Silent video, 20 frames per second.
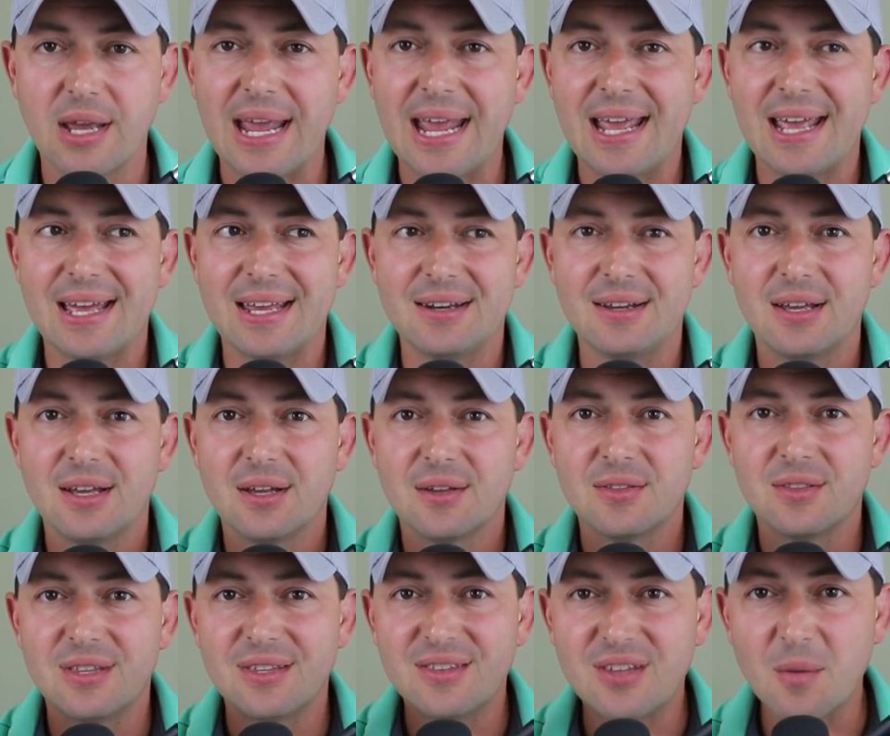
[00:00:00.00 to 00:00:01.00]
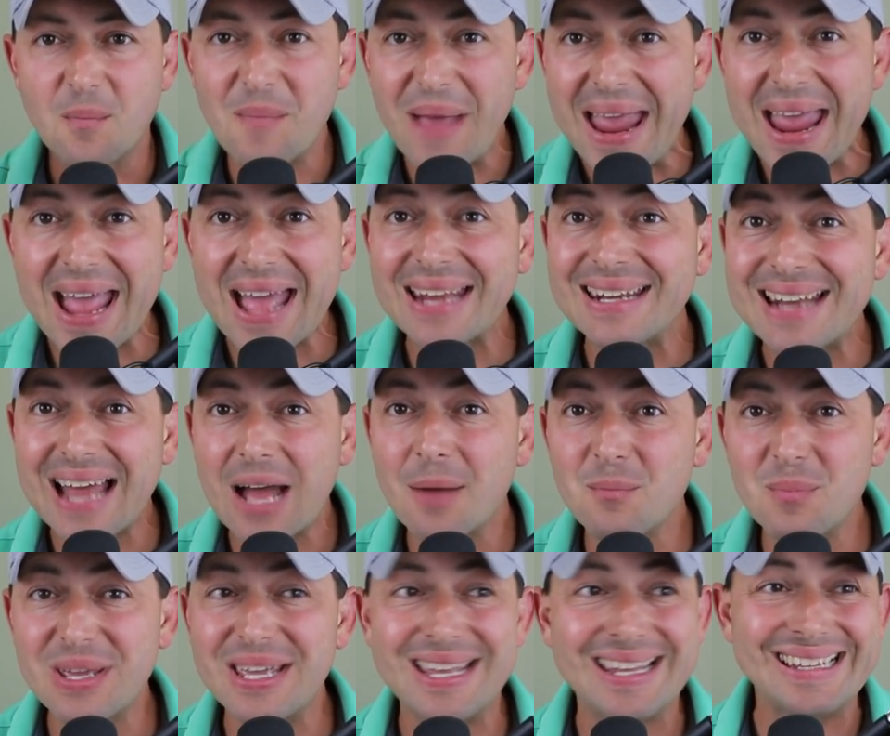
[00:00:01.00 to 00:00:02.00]
and the demand
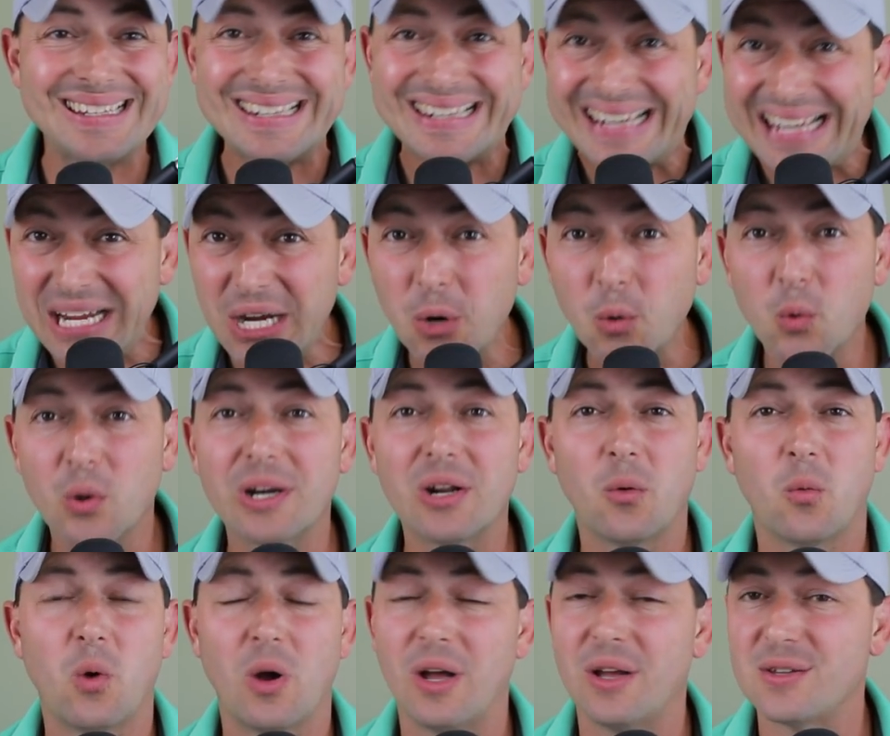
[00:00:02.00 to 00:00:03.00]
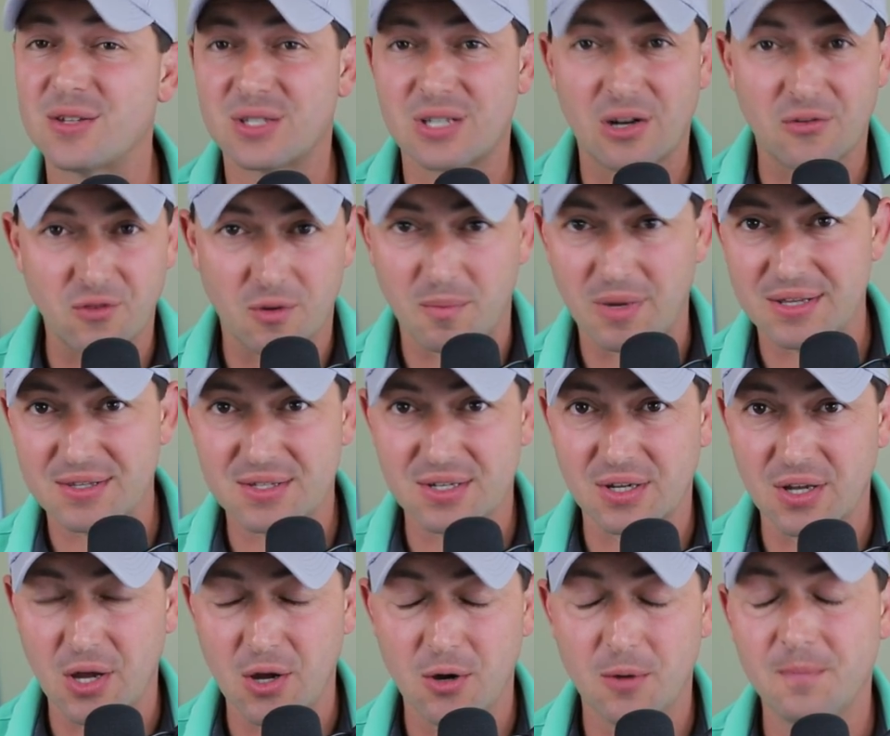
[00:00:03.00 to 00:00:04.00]
not being near what it was several months
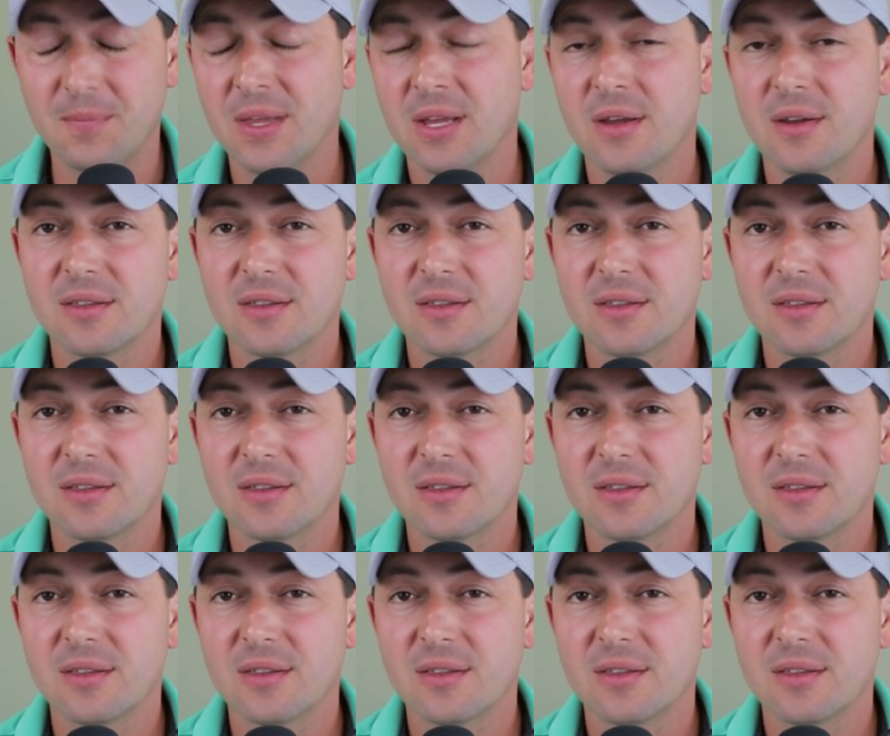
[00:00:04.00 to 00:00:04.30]
ago,